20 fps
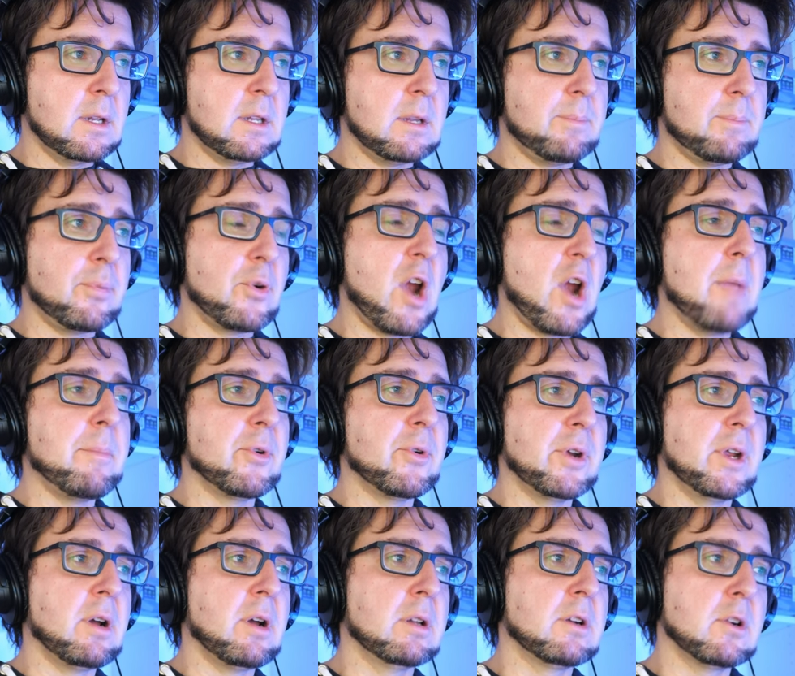the
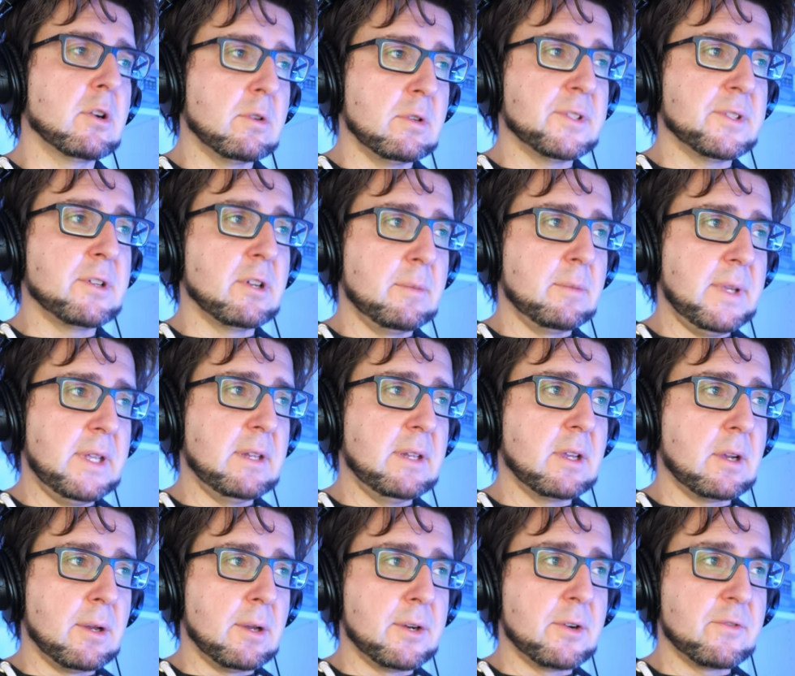primary color is going to be
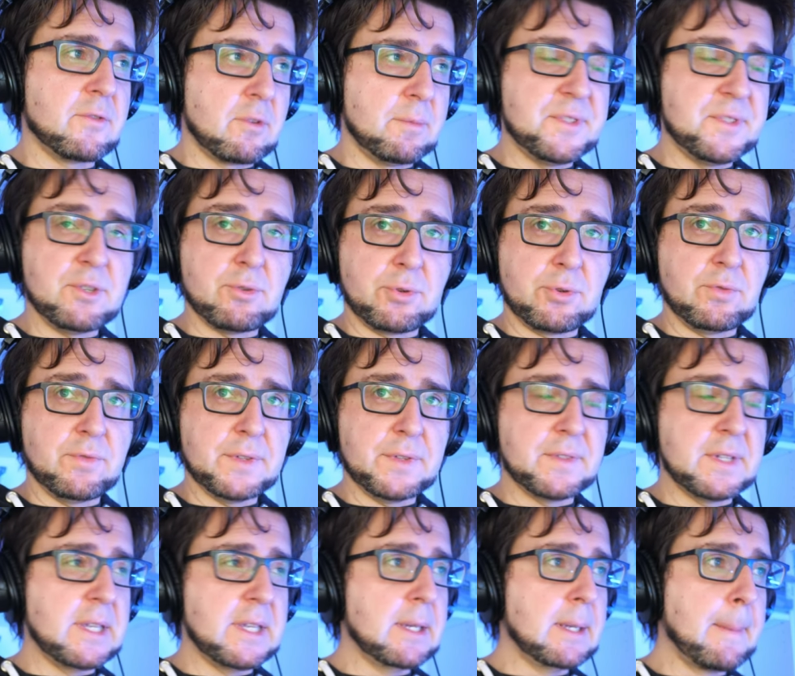the color from 0 to
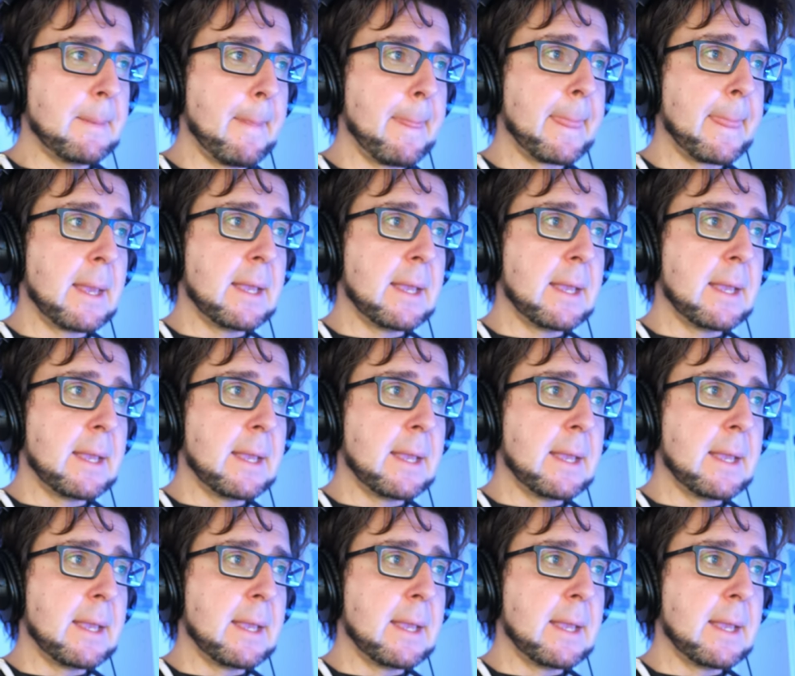15,